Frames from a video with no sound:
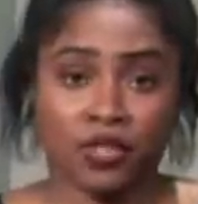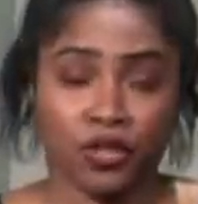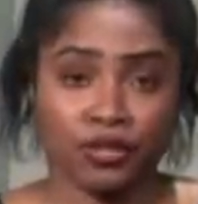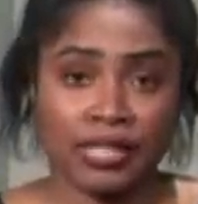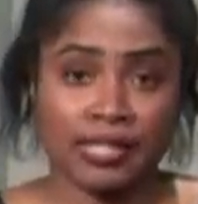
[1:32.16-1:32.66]
is
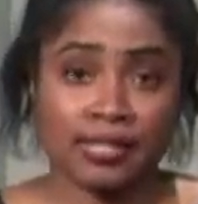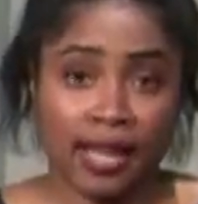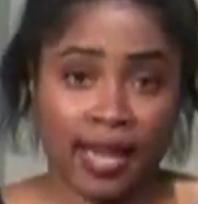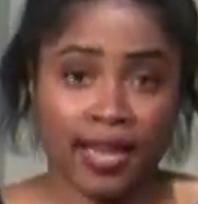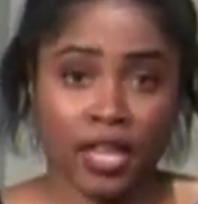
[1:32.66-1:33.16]
currently
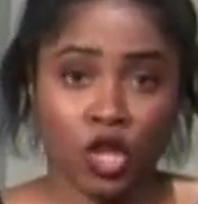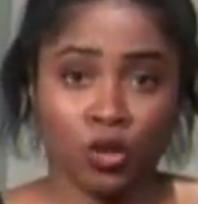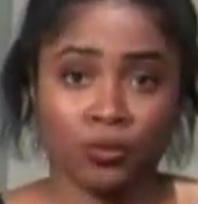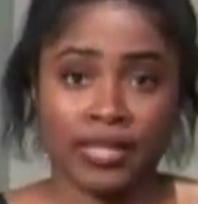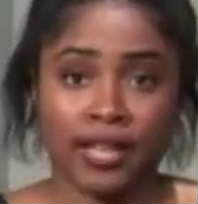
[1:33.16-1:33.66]
staying in a
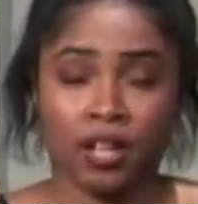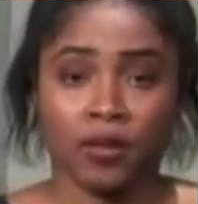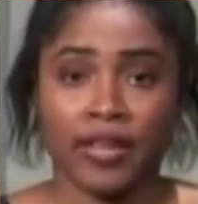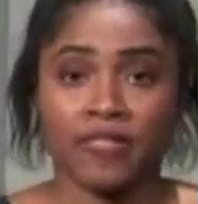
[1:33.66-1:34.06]
hotel